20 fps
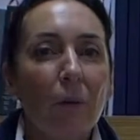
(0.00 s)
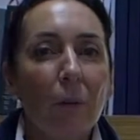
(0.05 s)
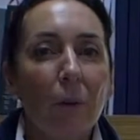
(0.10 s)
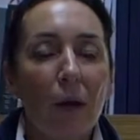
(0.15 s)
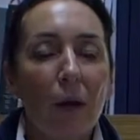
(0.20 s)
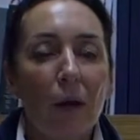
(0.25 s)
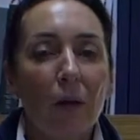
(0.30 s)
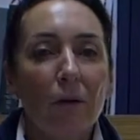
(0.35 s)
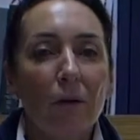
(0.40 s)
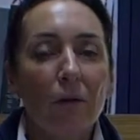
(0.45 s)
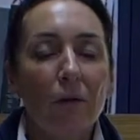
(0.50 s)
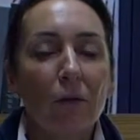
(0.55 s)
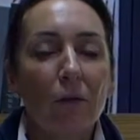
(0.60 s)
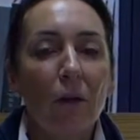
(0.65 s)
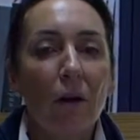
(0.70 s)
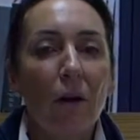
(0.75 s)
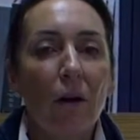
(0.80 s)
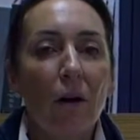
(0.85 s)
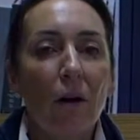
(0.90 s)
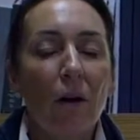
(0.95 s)

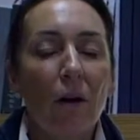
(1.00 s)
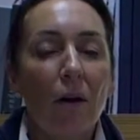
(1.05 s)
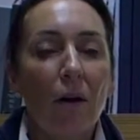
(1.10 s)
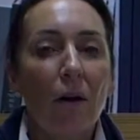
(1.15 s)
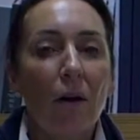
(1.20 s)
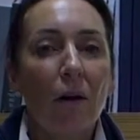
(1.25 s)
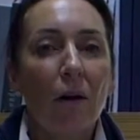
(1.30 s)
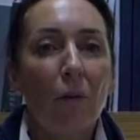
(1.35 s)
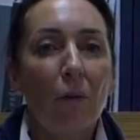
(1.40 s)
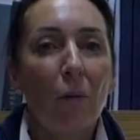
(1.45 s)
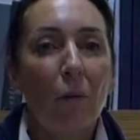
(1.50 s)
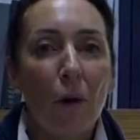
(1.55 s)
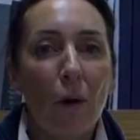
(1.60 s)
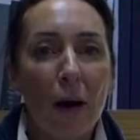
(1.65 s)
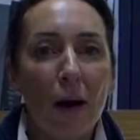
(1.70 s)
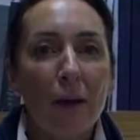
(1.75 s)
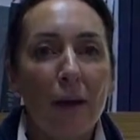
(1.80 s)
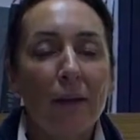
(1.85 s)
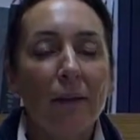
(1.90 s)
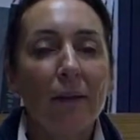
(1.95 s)
about
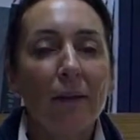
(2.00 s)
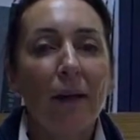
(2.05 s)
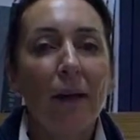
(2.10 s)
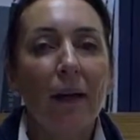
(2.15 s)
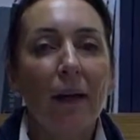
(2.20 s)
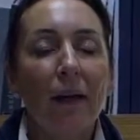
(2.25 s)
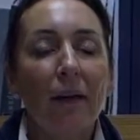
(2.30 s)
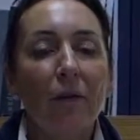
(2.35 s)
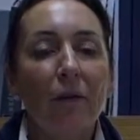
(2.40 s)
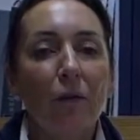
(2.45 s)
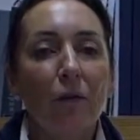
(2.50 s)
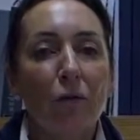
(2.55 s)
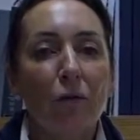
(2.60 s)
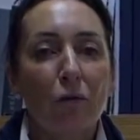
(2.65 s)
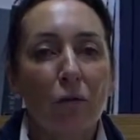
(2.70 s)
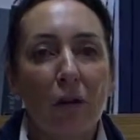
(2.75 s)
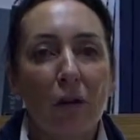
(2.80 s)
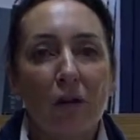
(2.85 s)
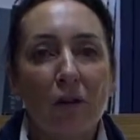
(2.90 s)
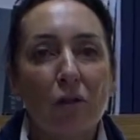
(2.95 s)
wine and the
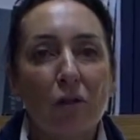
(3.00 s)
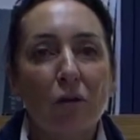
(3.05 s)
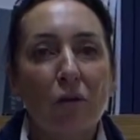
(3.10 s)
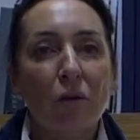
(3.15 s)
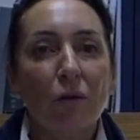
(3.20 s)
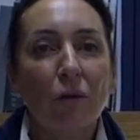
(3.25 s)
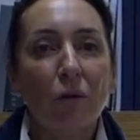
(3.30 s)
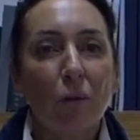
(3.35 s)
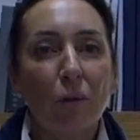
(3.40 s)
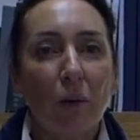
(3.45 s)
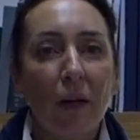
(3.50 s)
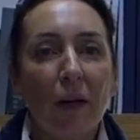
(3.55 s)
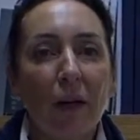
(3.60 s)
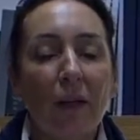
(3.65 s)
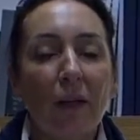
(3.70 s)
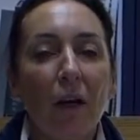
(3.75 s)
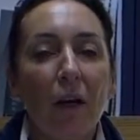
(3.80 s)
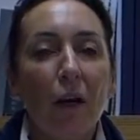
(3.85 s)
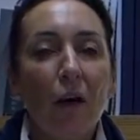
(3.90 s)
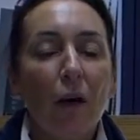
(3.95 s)
traditional
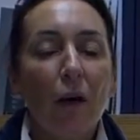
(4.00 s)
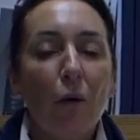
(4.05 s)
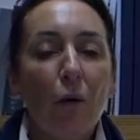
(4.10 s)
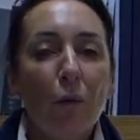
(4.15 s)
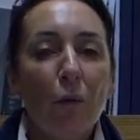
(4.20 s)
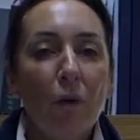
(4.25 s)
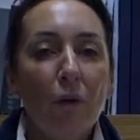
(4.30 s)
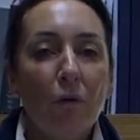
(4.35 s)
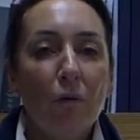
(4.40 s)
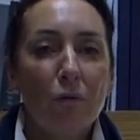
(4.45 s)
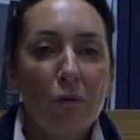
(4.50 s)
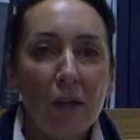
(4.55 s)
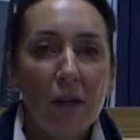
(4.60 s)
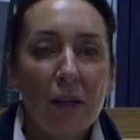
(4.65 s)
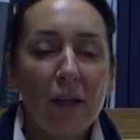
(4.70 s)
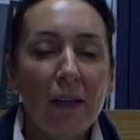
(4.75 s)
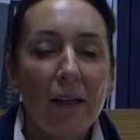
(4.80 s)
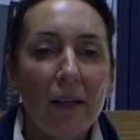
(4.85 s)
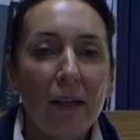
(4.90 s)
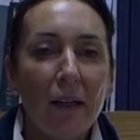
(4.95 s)
way. We
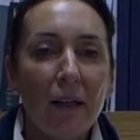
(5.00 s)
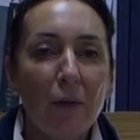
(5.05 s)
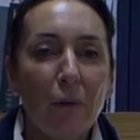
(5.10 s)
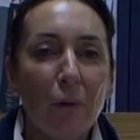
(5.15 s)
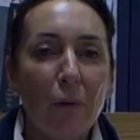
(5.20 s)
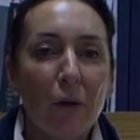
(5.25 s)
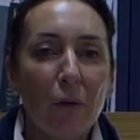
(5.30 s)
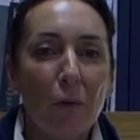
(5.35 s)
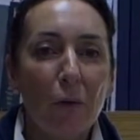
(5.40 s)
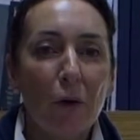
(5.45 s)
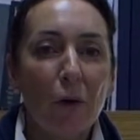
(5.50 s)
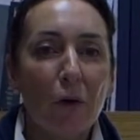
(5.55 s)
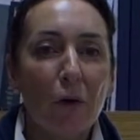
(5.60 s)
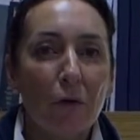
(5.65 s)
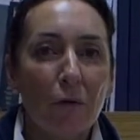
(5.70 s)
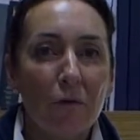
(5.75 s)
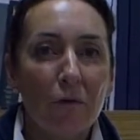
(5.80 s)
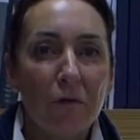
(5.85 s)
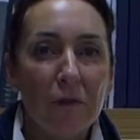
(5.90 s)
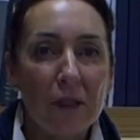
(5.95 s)
were
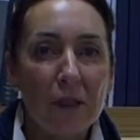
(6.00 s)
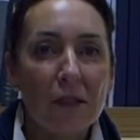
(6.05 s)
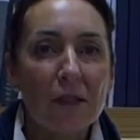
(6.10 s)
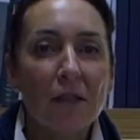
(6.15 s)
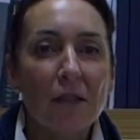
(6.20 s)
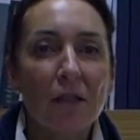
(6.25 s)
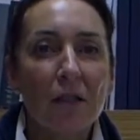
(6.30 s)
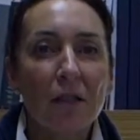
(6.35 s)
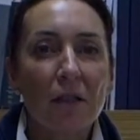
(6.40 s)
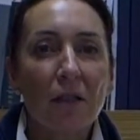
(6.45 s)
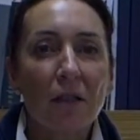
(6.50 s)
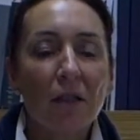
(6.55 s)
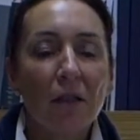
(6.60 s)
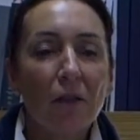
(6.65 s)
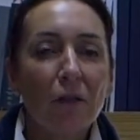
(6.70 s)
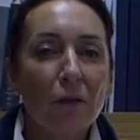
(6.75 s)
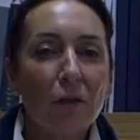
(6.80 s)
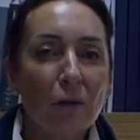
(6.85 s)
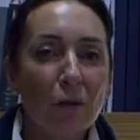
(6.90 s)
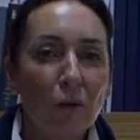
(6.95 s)
convinced
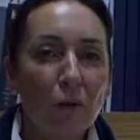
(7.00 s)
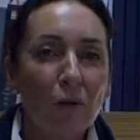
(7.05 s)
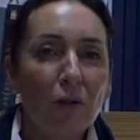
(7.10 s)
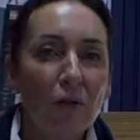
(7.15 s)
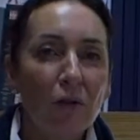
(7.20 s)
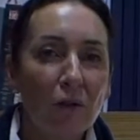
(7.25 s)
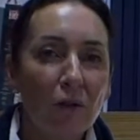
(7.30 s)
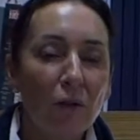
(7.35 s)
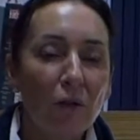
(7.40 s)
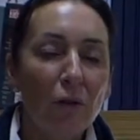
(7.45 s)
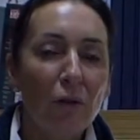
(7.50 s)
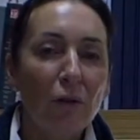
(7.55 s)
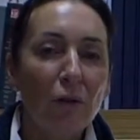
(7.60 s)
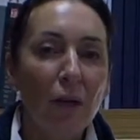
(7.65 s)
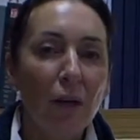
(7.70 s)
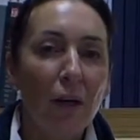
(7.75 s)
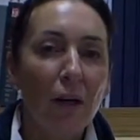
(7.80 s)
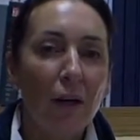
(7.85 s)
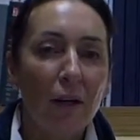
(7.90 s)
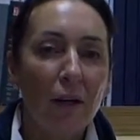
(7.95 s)
to
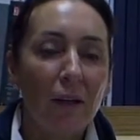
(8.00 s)
continue